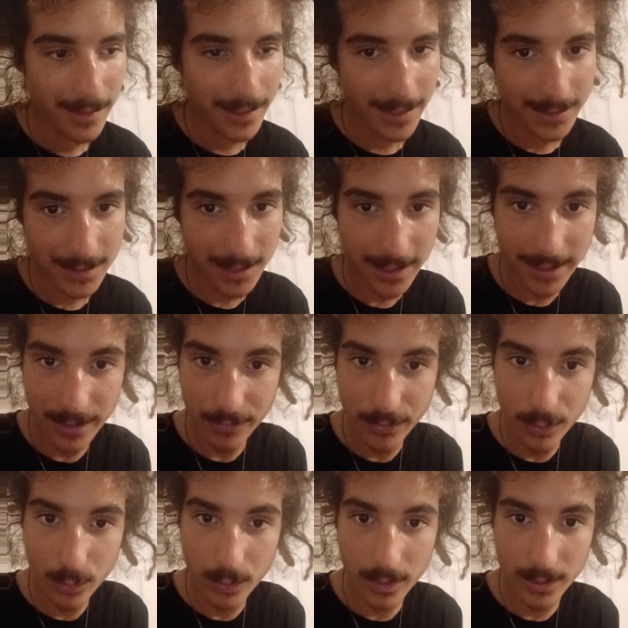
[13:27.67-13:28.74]
It's like if
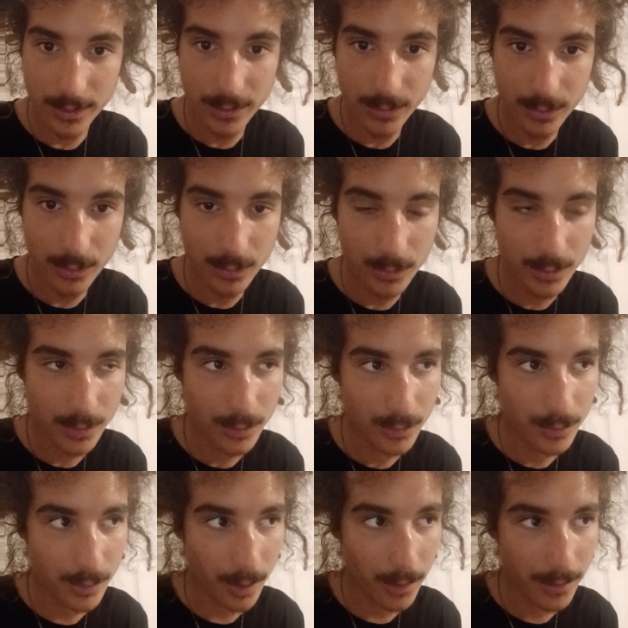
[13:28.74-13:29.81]
you were to
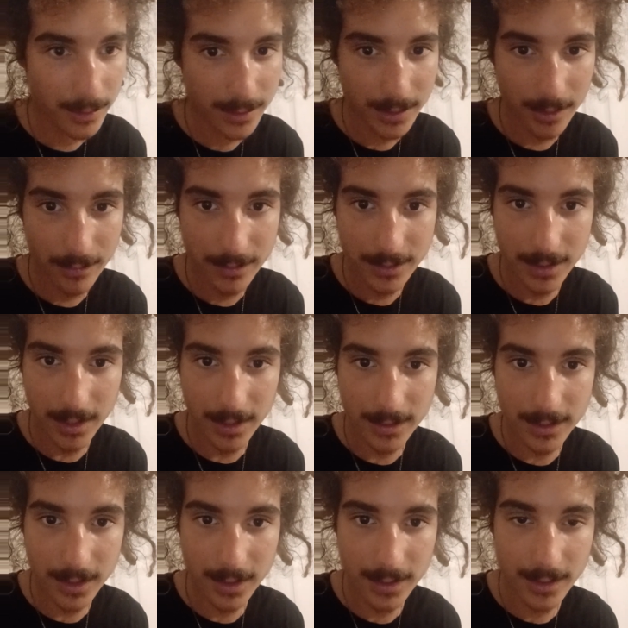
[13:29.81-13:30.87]
to throw yourself into the
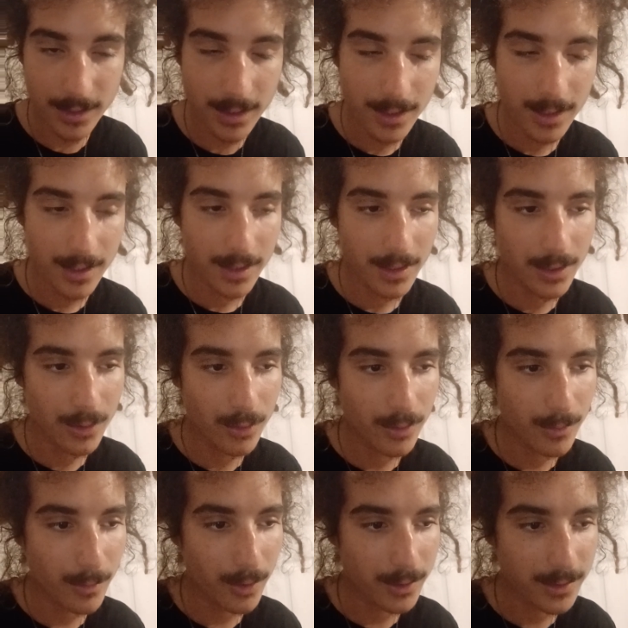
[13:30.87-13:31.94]
sun, you
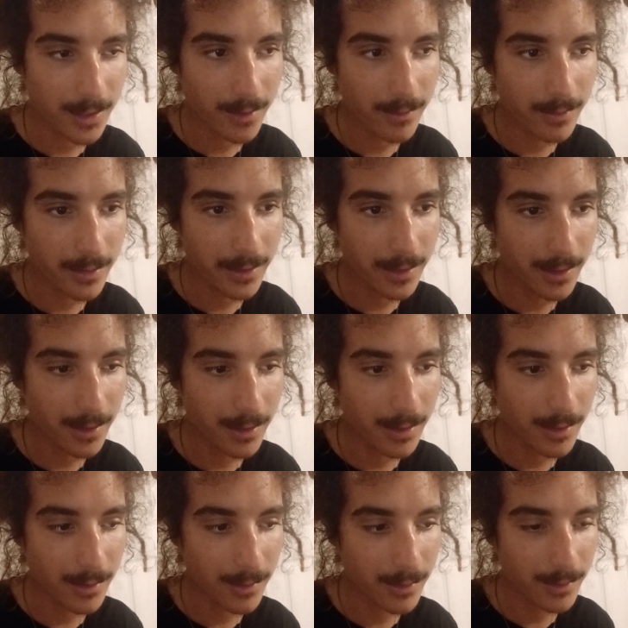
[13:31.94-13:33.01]
would most definitely
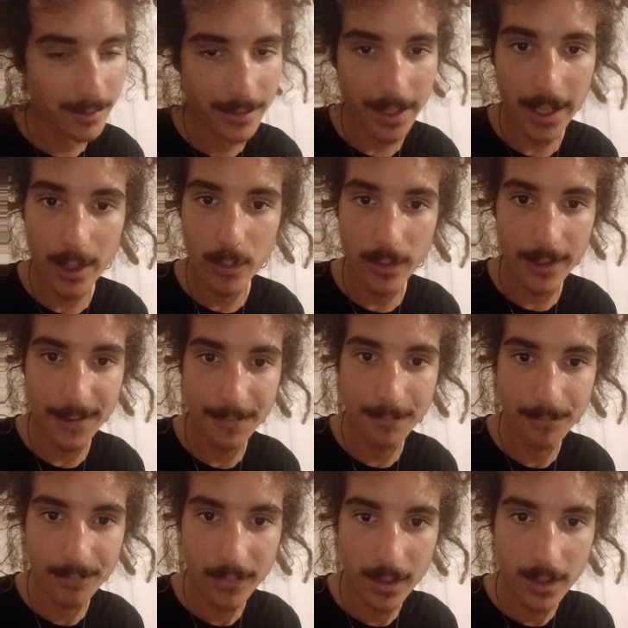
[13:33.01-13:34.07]
uh, die away,
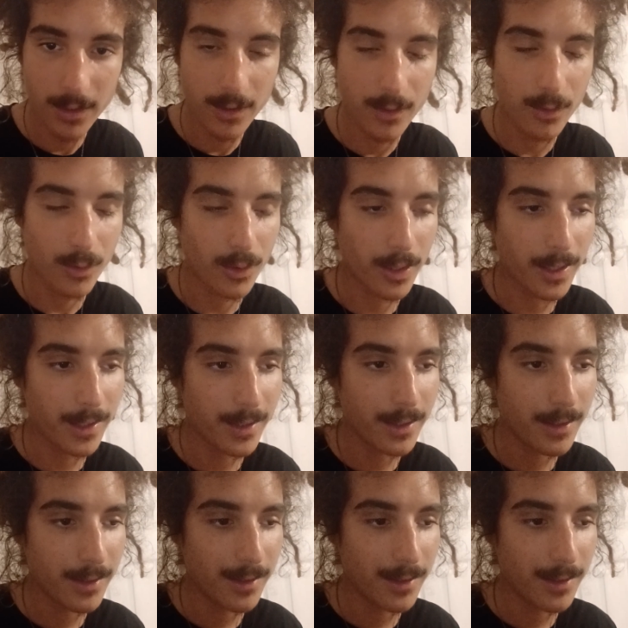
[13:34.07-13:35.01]
right?